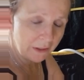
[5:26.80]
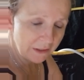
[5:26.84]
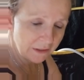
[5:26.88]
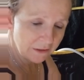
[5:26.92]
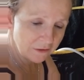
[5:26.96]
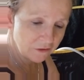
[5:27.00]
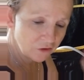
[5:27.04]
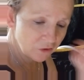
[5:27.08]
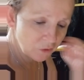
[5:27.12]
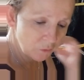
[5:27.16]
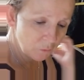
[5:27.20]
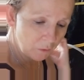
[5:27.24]

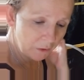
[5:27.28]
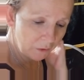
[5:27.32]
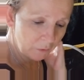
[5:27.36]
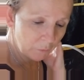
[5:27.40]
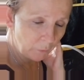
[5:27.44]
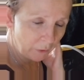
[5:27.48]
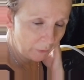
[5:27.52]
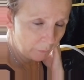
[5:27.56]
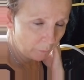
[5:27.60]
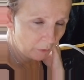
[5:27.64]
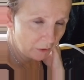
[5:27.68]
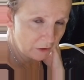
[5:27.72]
into a
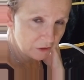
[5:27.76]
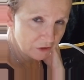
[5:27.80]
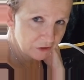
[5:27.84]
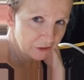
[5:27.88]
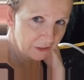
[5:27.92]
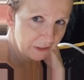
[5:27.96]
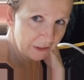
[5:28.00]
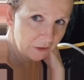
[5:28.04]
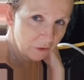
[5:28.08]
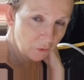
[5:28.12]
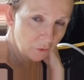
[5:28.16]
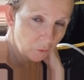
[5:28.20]
gray water
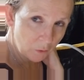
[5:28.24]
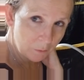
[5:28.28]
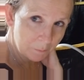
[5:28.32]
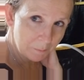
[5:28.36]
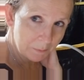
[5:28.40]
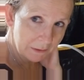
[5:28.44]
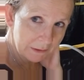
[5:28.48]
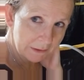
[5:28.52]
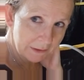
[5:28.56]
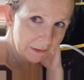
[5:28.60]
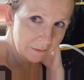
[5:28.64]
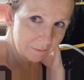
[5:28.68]
tank or a
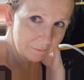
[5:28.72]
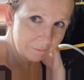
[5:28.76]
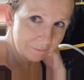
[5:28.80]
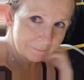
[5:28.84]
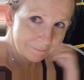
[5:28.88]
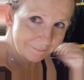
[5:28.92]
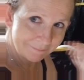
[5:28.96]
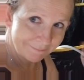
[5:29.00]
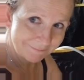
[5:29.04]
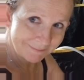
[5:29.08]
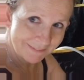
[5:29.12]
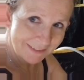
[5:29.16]
bucket.
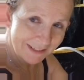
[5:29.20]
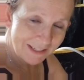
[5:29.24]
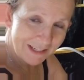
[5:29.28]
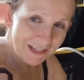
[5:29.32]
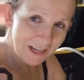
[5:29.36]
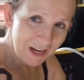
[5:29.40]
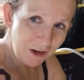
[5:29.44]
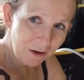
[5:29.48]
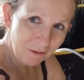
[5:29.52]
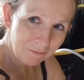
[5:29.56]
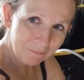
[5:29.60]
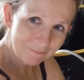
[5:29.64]

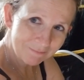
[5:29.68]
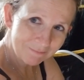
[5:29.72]
Anyhow,